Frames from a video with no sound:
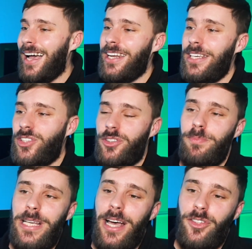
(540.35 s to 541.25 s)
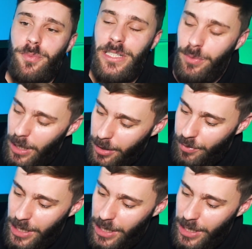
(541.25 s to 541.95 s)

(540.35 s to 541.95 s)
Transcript: and it just, yeah, it just means I can